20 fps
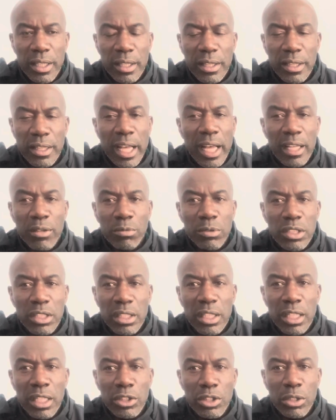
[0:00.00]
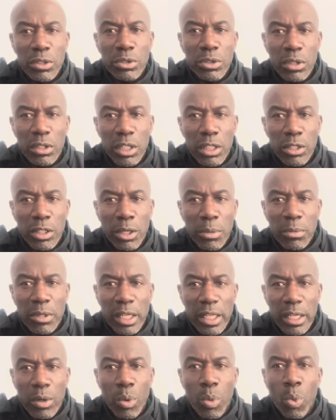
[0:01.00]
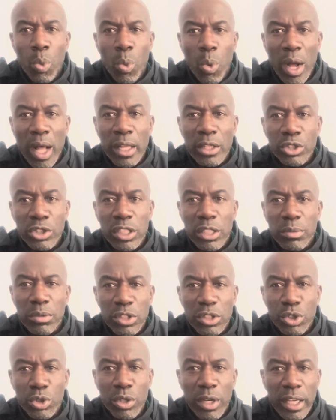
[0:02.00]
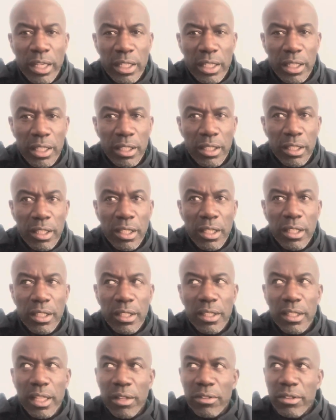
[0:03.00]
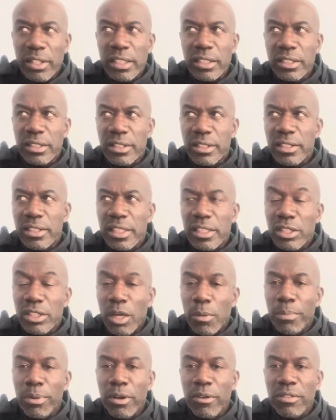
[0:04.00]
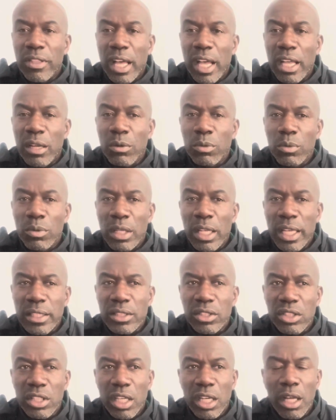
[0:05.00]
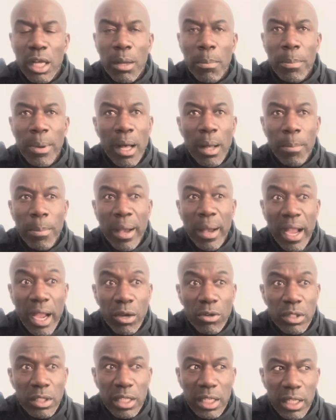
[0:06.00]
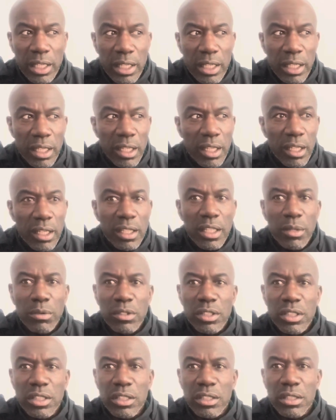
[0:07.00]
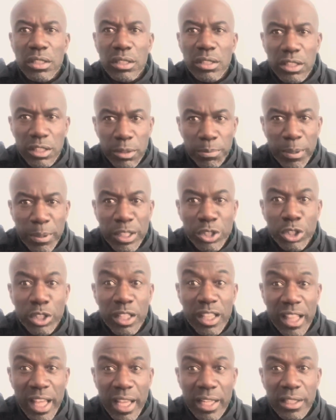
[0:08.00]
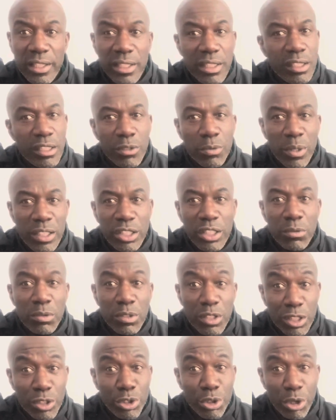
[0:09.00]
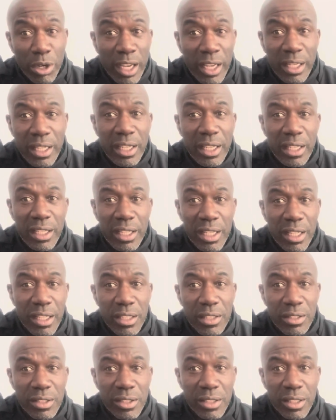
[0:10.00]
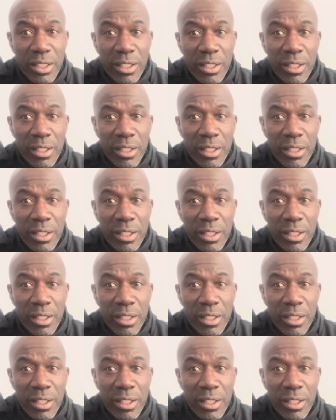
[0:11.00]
That was an unusual anomaly while she was training. Now, there's no proof that it relates to her, but apparently there was a suspicion then. This is when she was a trainee nurse.